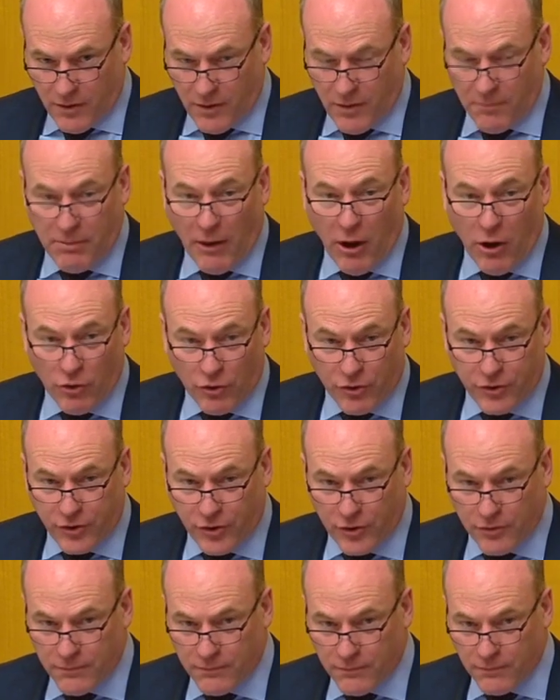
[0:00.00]

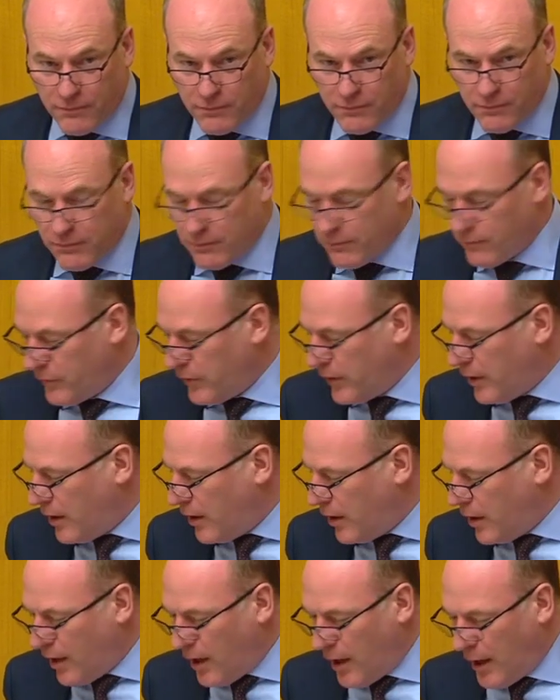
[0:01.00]
Both.
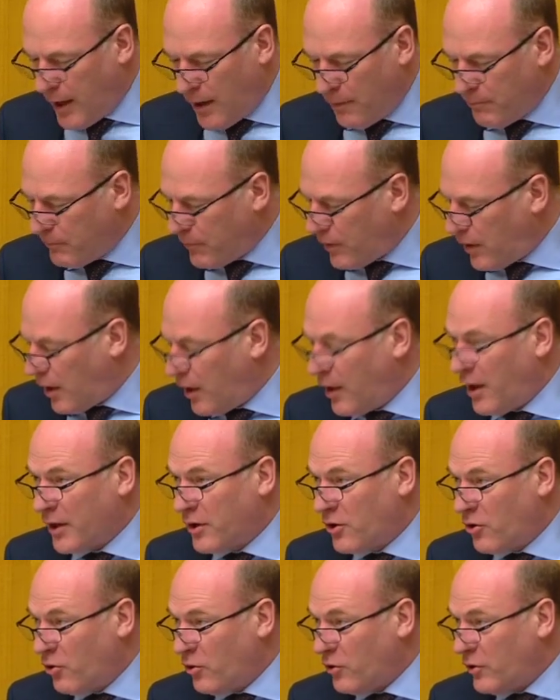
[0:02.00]
Um, I
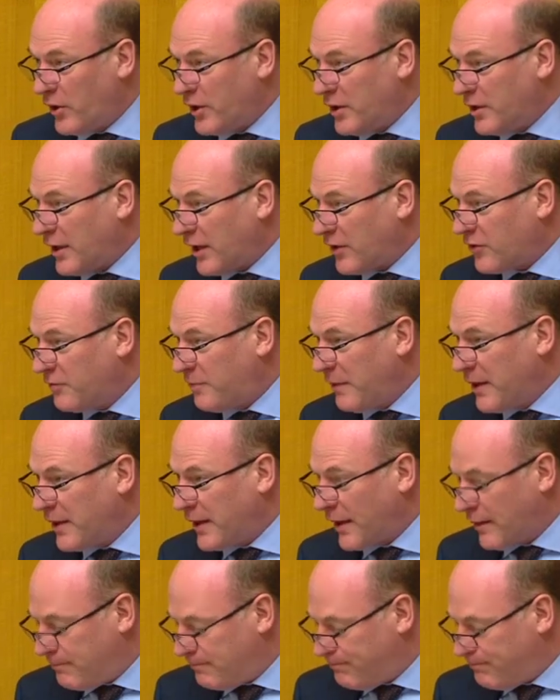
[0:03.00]
call the next speaker.